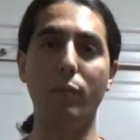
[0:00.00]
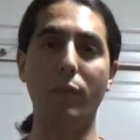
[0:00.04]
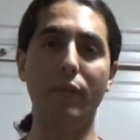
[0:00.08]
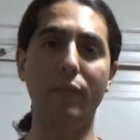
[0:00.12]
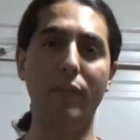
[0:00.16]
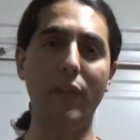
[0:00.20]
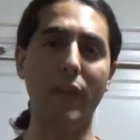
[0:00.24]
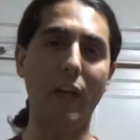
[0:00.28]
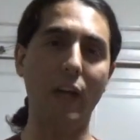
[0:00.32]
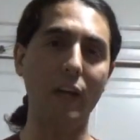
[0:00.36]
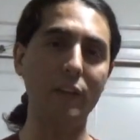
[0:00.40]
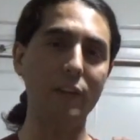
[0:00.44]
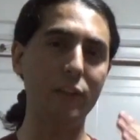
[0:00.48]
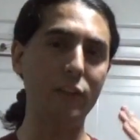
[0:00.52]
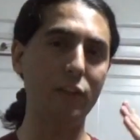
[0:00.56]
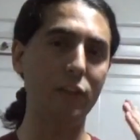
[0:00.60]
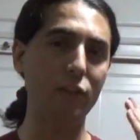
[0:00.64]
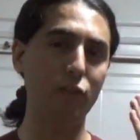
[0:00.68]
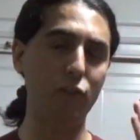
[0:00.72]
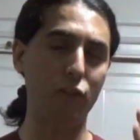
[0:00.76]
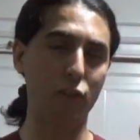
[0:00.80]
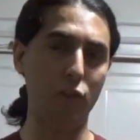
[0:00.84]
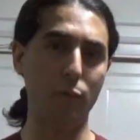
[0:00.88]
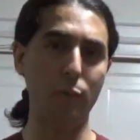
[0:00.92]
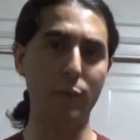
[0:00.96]
but they had
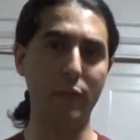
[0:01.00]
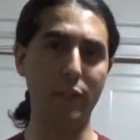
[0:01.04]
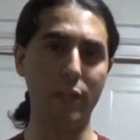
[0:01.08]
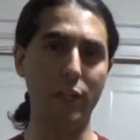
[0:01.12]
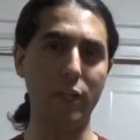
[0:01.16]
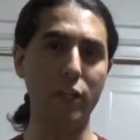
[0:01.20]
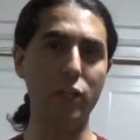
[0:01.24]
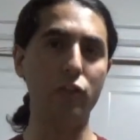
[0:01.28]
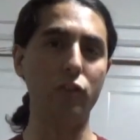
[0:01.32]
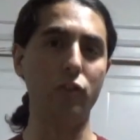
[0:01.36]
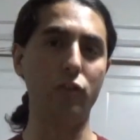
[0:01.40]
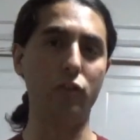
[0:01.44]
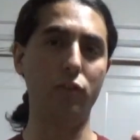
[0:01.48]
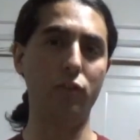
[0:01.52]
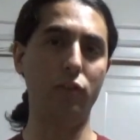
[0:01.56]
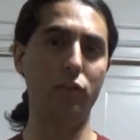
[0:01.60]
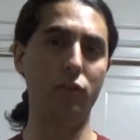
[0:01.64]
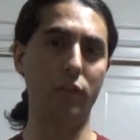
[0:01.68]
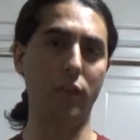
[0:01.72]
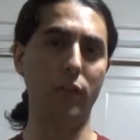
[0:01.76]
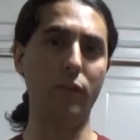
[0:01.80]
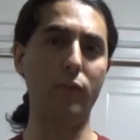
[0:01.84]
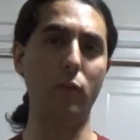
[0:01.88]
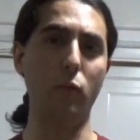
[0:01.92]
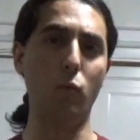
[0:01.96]
the determination to
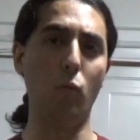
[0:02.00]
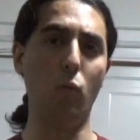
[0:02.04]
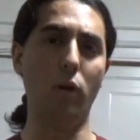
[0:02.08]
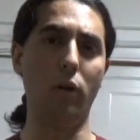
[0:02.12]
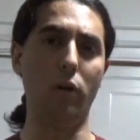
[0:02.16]
save the